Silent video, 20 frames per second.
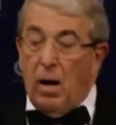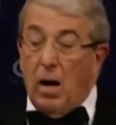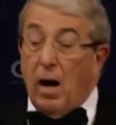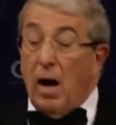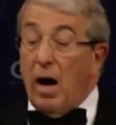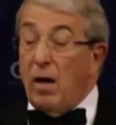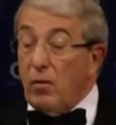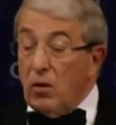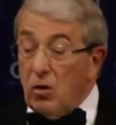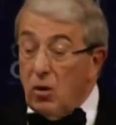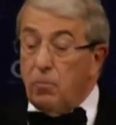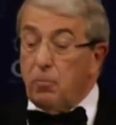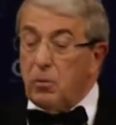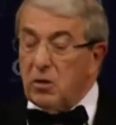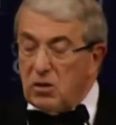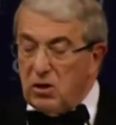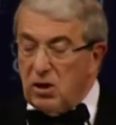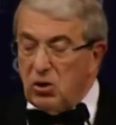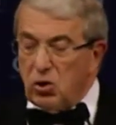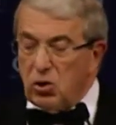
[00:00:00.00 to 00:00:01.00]
and the
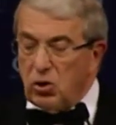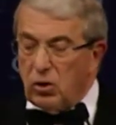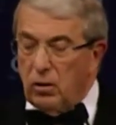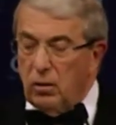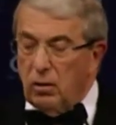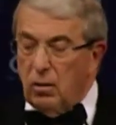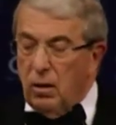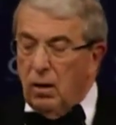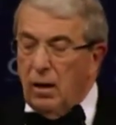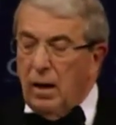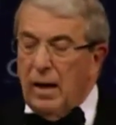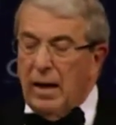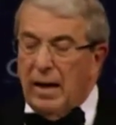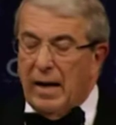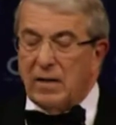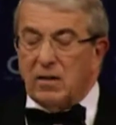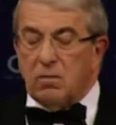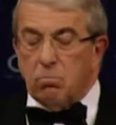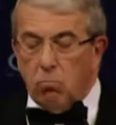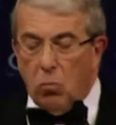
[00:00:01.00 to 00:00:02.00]
opposition
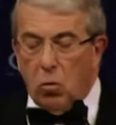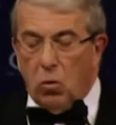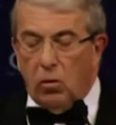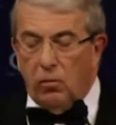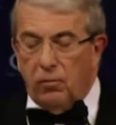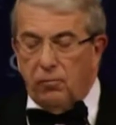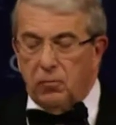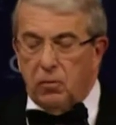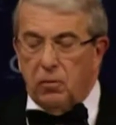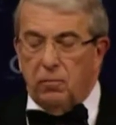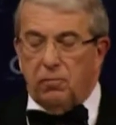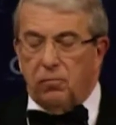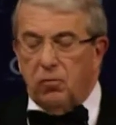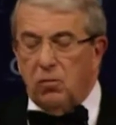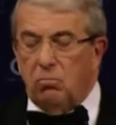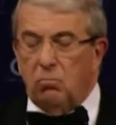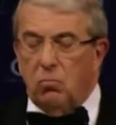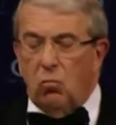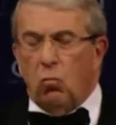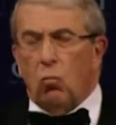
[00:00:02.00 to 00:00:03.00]
has morphed
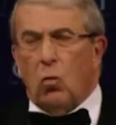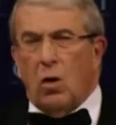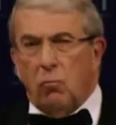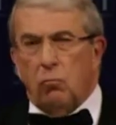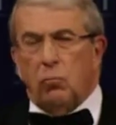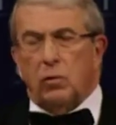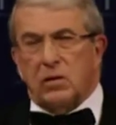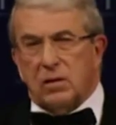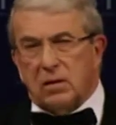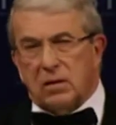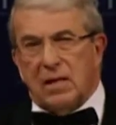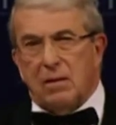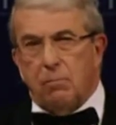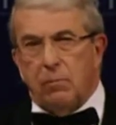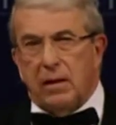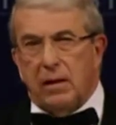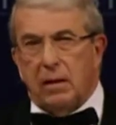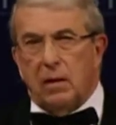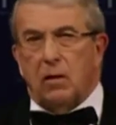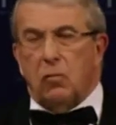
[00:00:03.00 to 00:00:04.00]
from what was
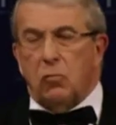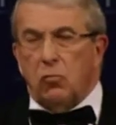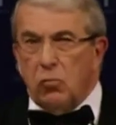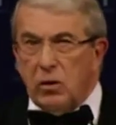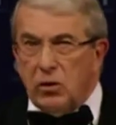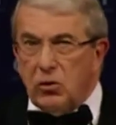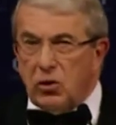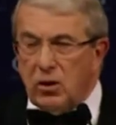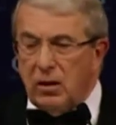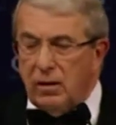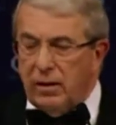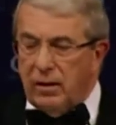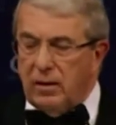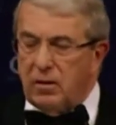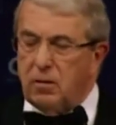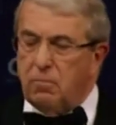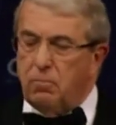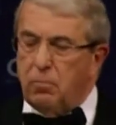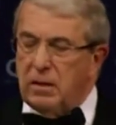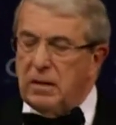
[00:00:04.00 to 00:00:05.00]
seeming originally
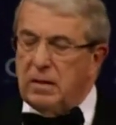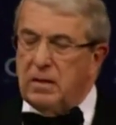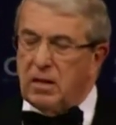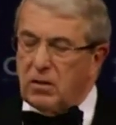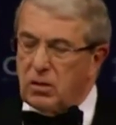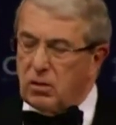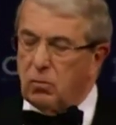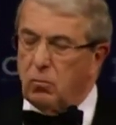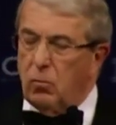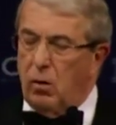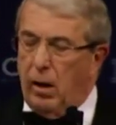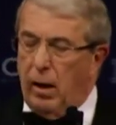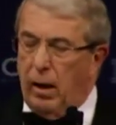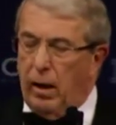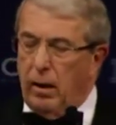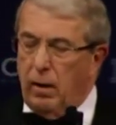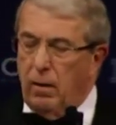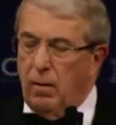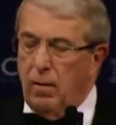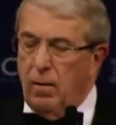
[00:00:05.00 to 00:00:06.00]
to be
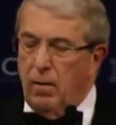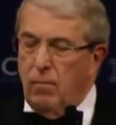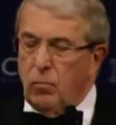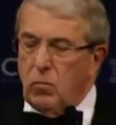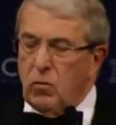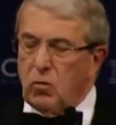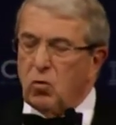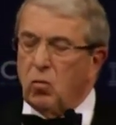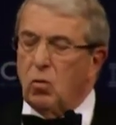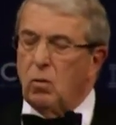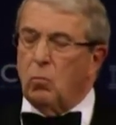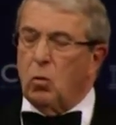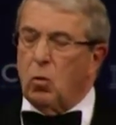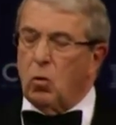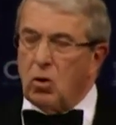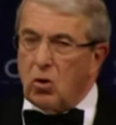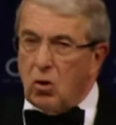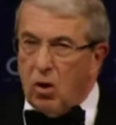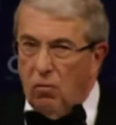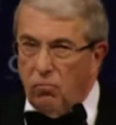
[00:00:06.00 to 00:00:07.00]
disarray to a more
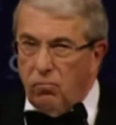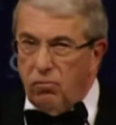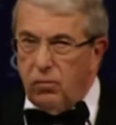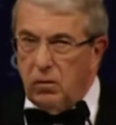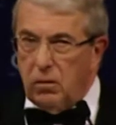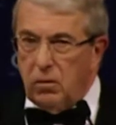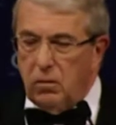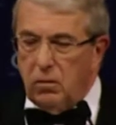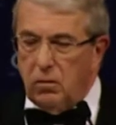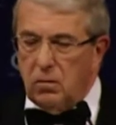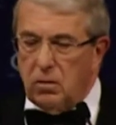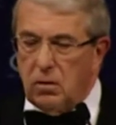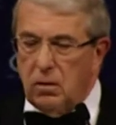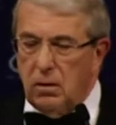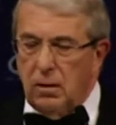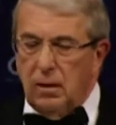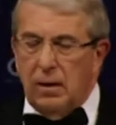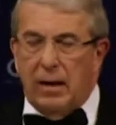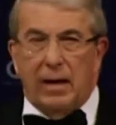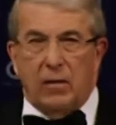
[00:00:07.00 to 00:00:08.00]
confident
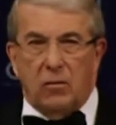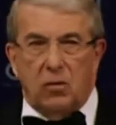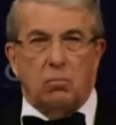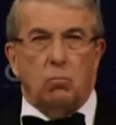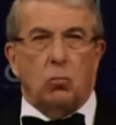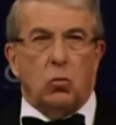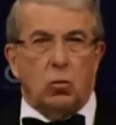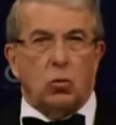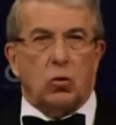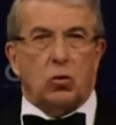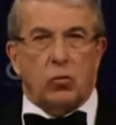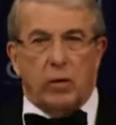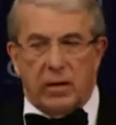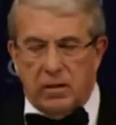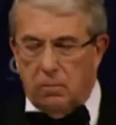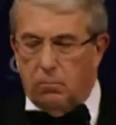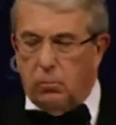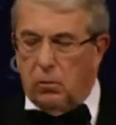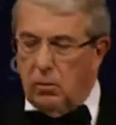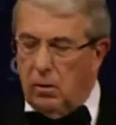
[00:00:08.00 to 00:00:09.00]
and a more
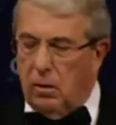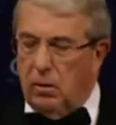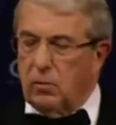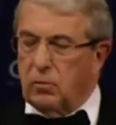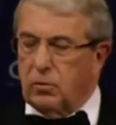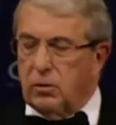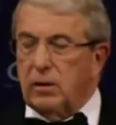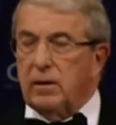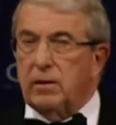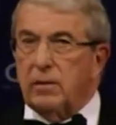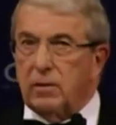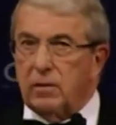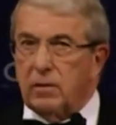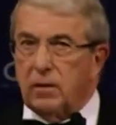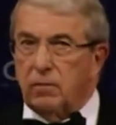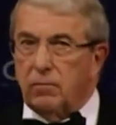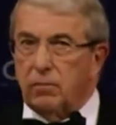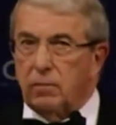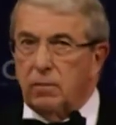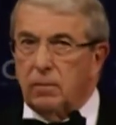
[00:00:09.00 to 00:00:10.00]
credible
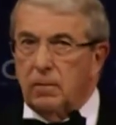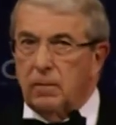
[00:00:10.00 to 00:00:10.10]
alternative.